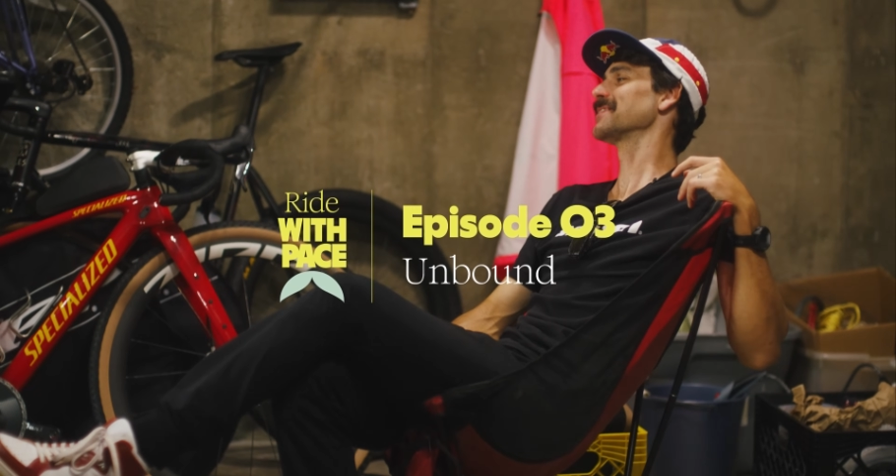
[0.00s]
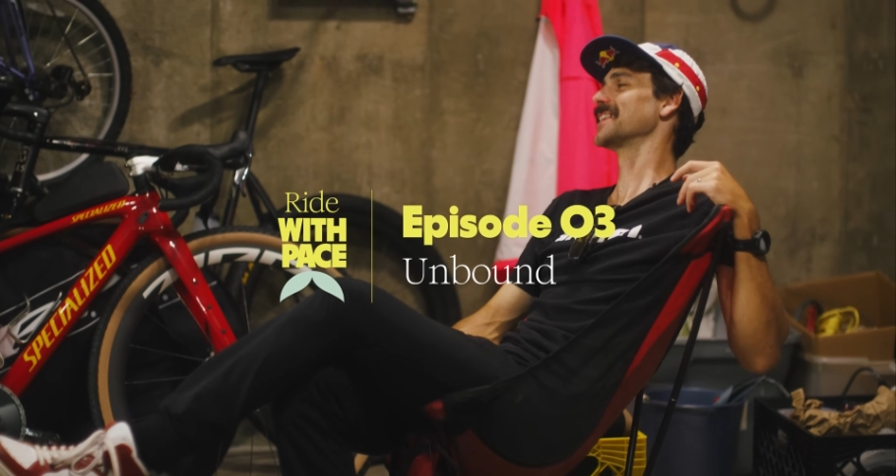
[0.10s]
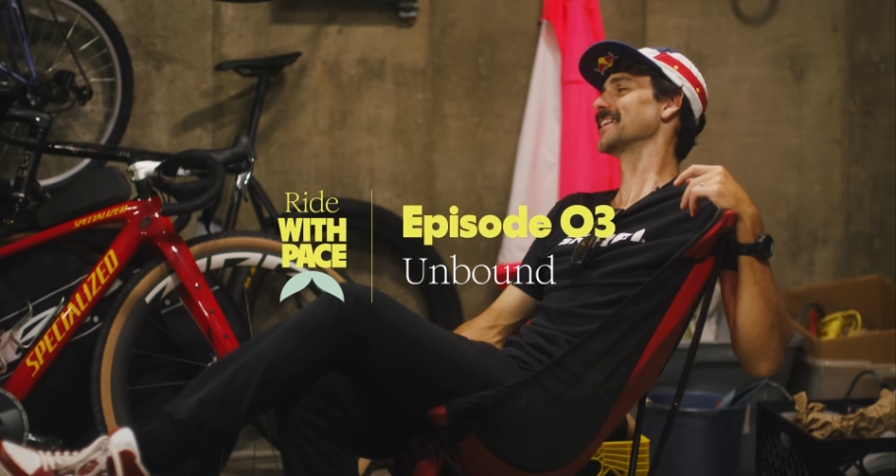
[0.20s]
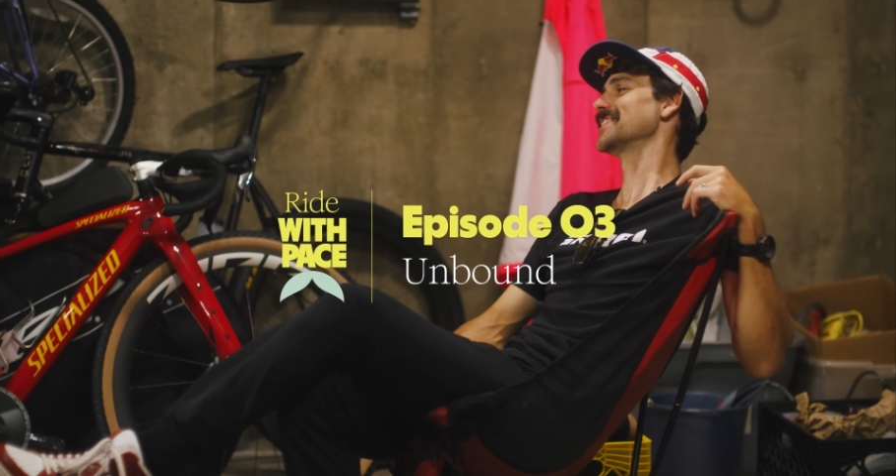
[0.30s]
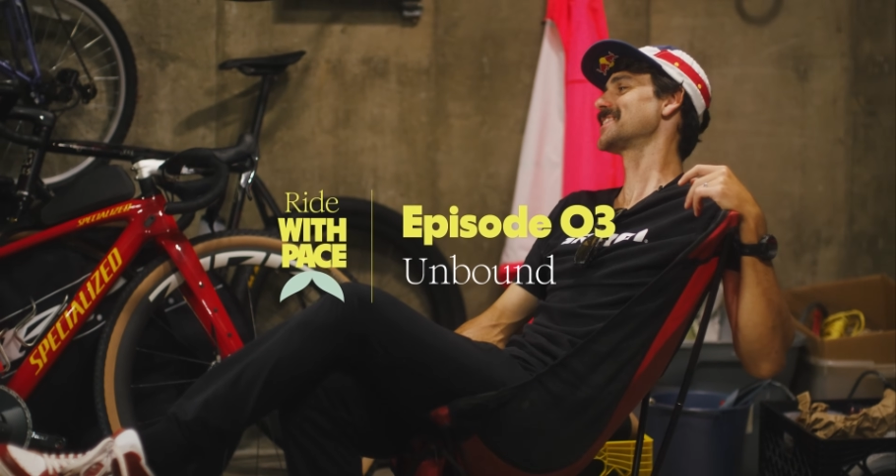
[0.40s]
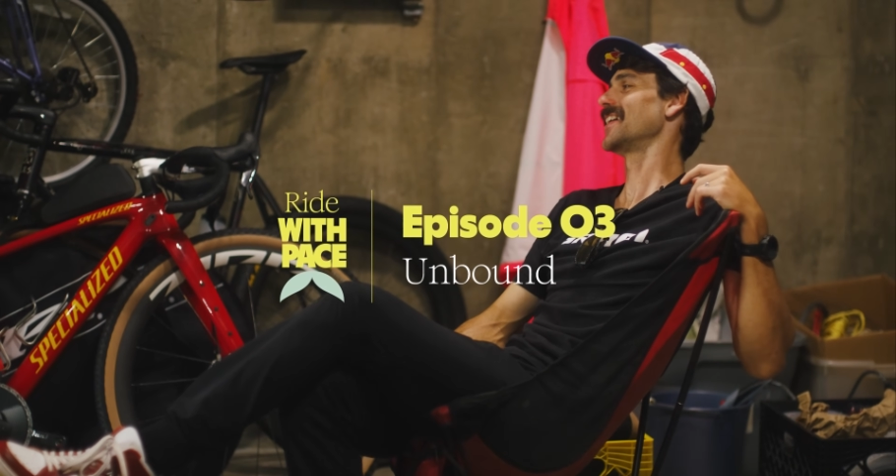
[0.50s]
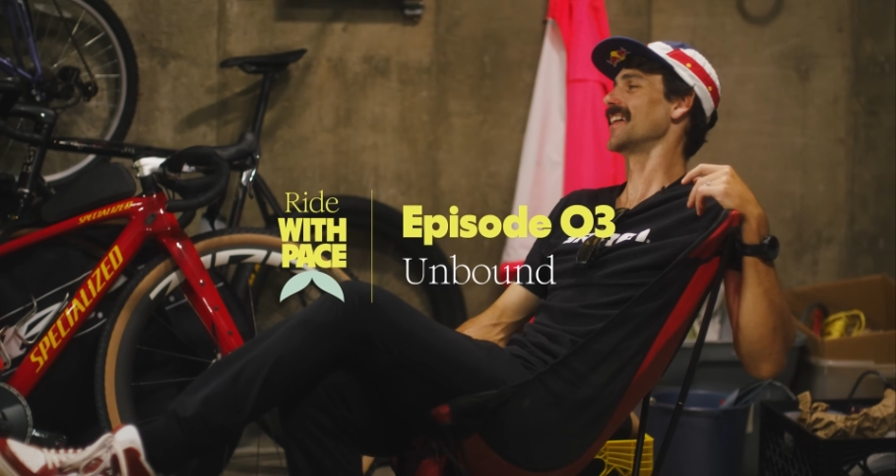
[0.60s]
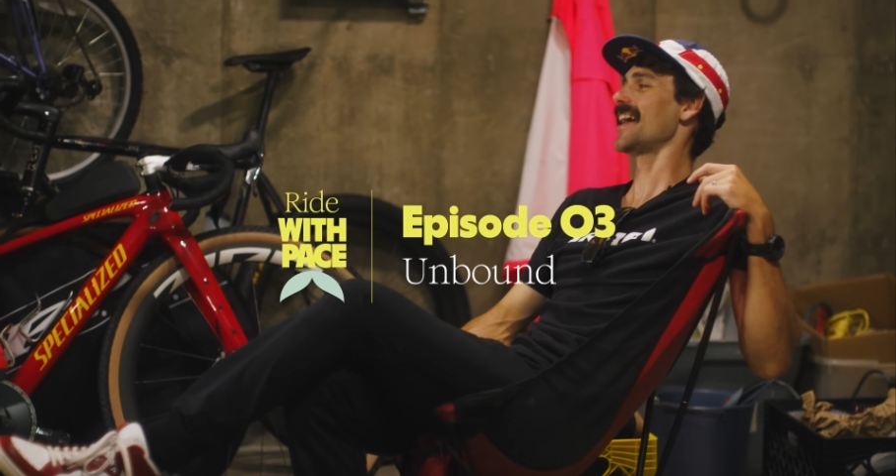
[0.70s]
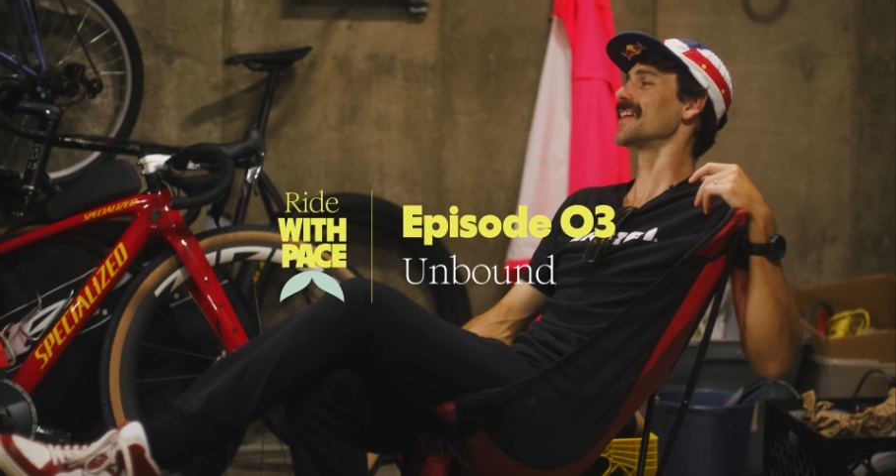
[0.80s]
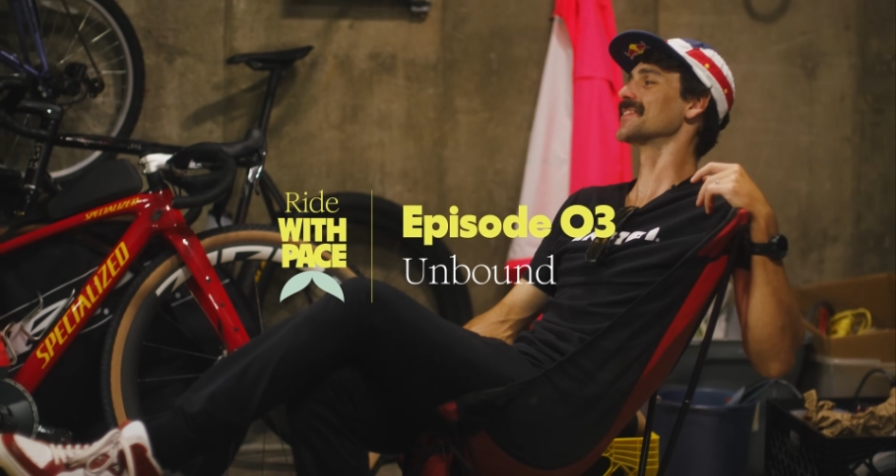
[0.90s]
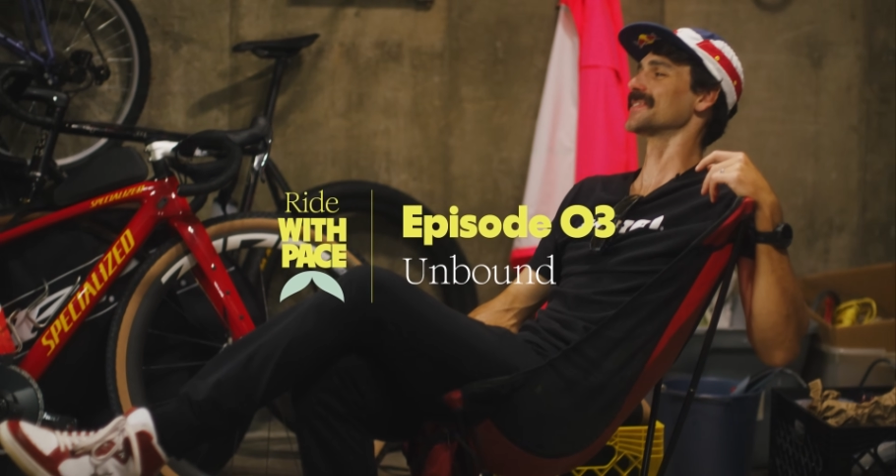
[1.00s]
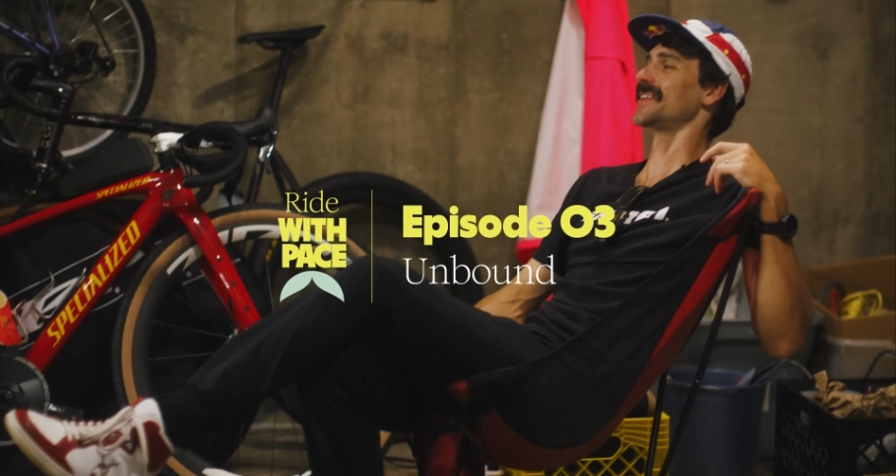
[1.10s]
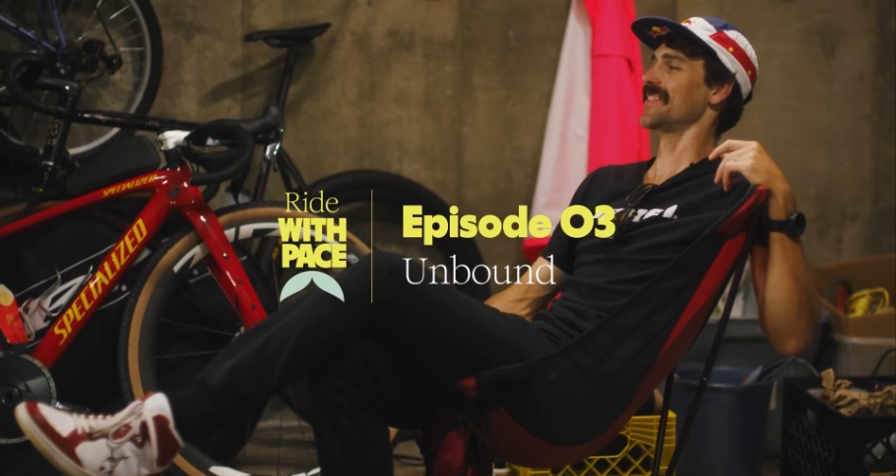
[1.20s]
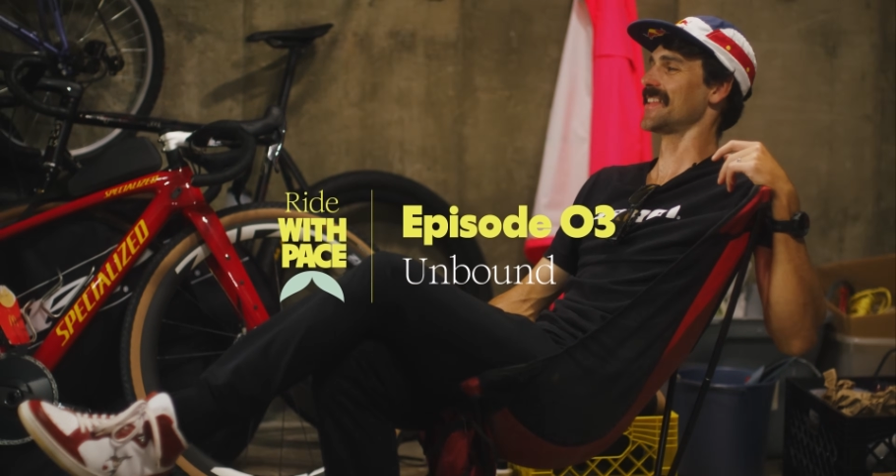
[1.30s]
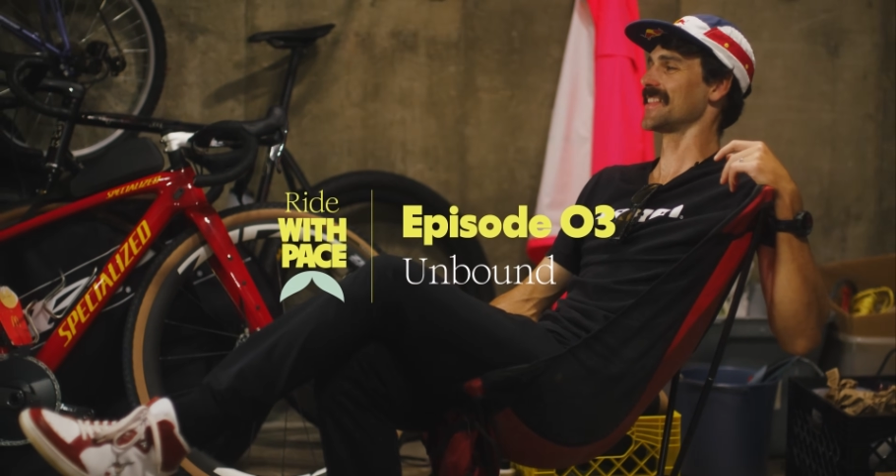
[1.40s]
going to go tell
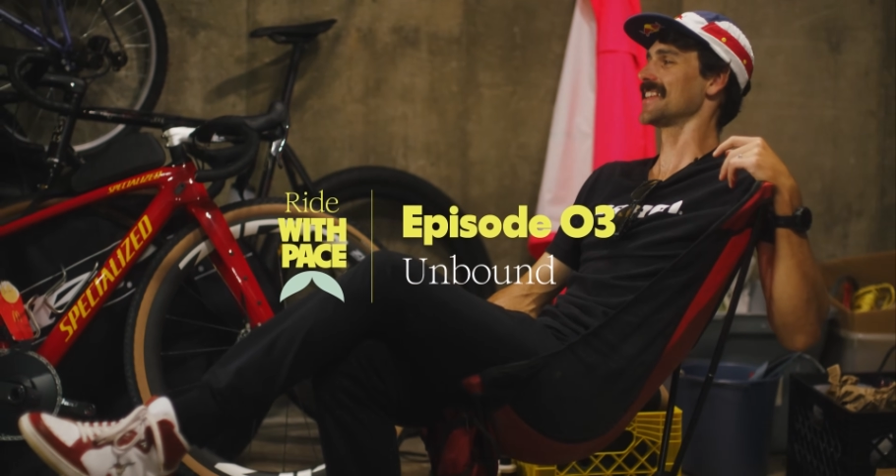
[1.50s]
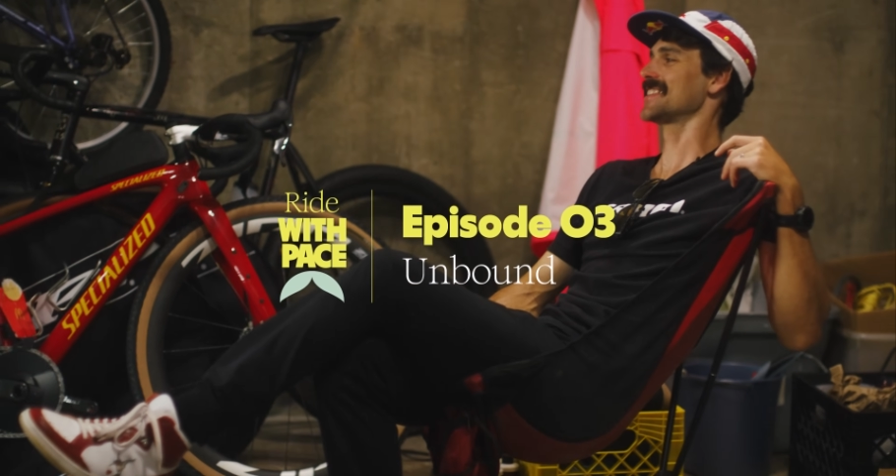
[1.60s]
everyone that